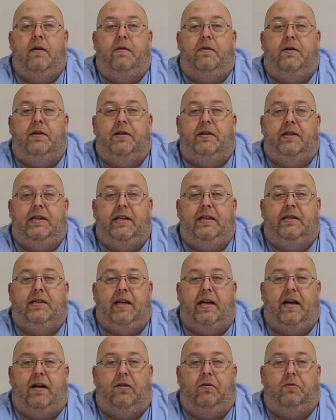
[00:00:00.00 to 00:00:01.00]
The
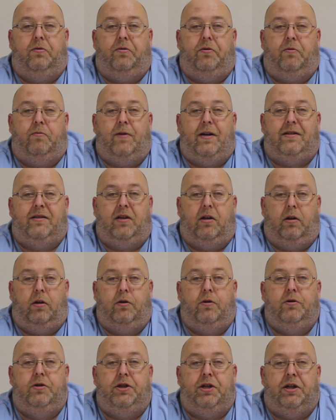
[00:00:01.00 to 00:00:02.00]
detail or the
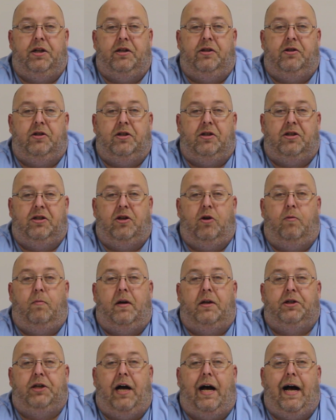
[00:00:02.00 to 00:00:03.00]
resolution is just so
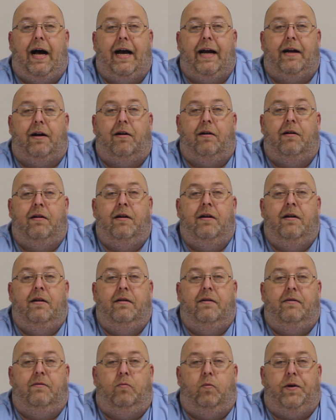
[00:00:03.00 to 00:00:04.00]
much higher.
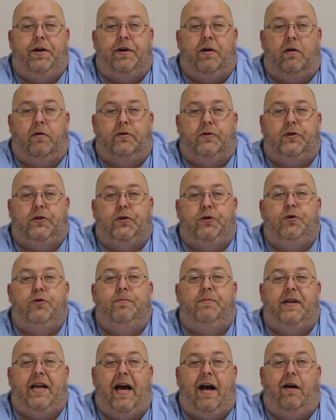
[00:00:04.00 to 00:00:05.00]
We are
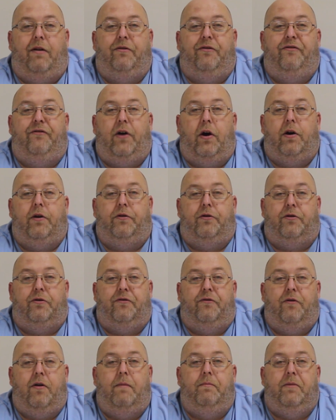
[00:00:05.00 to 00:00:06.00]
zoomed out farther
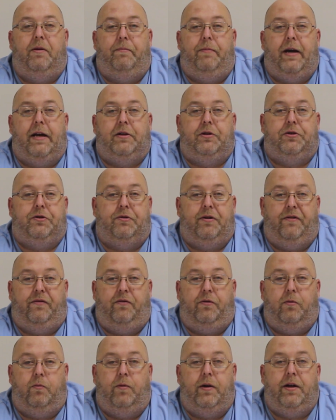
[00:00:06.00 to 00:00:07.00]
from the picture,
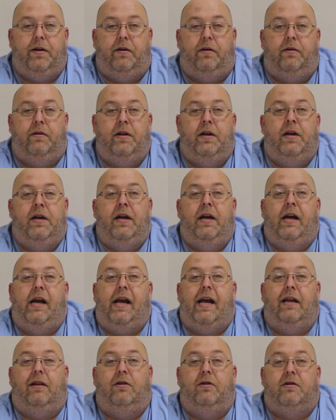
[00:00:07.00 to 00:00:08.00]
if you will.
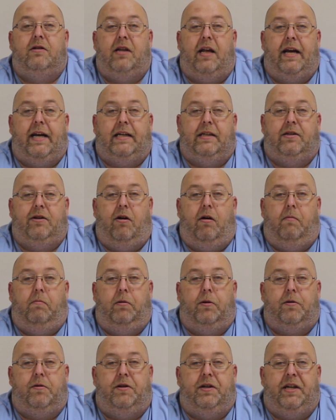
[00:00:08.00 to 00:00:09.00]
It looks like it's all
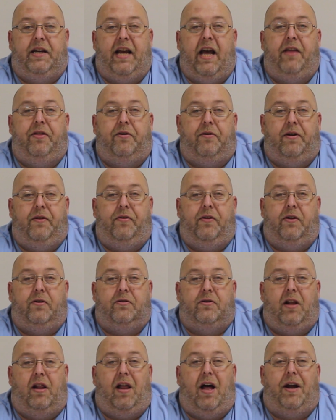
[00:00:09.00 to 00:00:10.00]
blurred together and
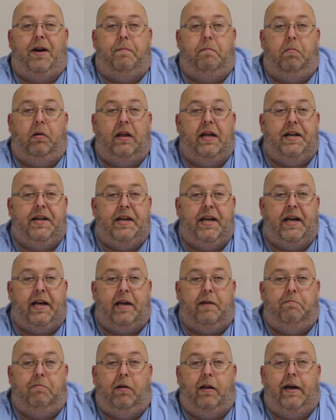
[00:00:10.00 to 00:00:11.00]
there's a lot of
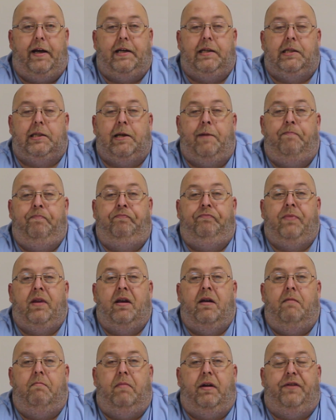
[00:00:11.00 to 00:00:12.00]
blending in place.
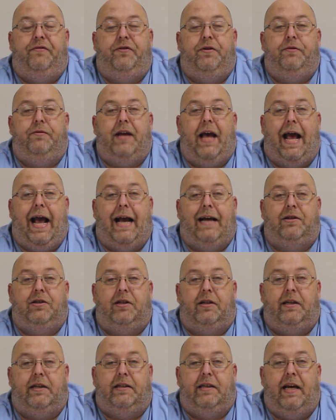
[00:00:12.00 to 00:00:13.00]
But if you
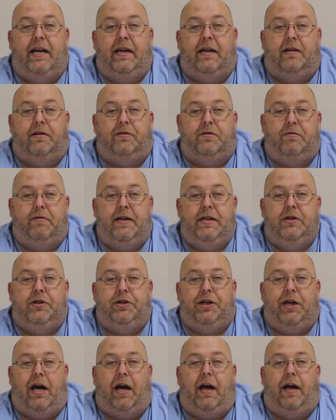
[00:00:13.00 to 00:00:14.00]
actually take a
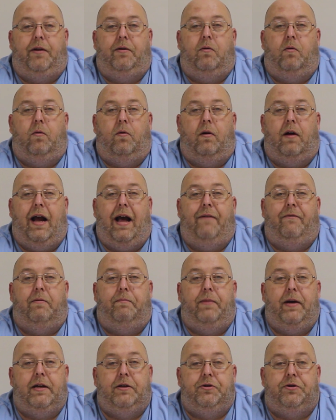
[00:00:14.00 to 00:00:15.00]
screenshot or have a
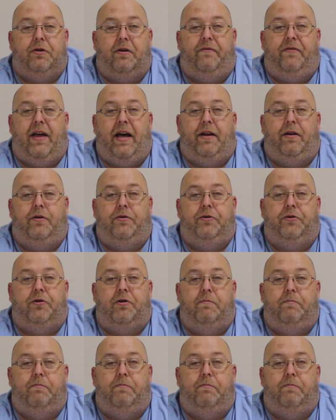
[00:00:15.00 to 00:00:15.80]
picture of that on your